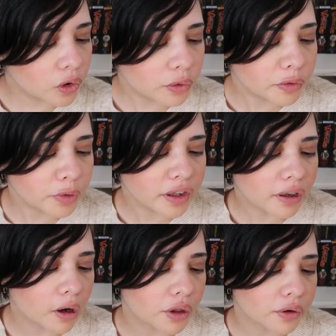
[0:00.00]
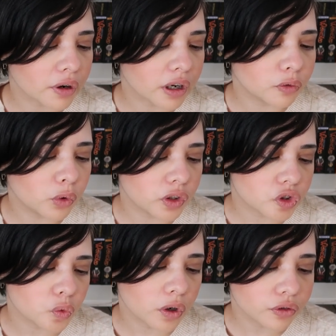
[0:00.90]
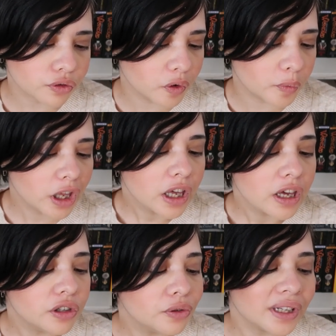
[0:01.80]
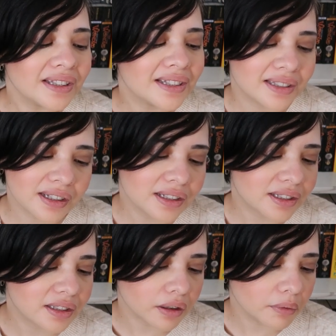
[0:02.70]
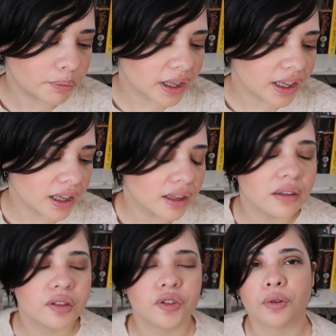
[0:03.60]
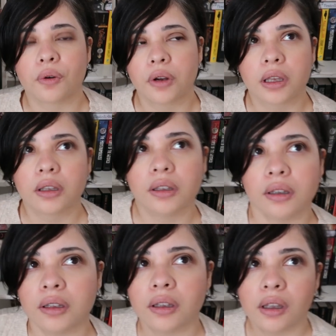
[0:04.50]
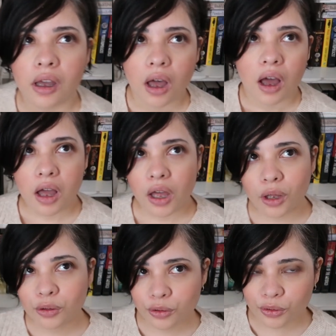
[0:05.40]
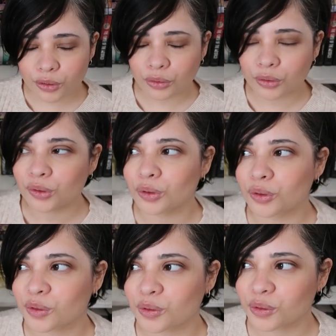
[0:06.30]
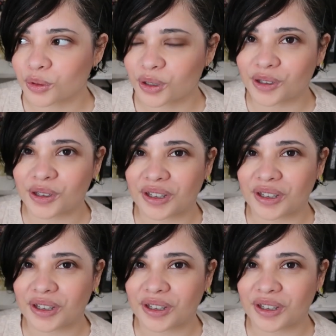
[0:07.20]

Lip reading: who would be the author and what's one trope you'd insist be in the story? Ooh,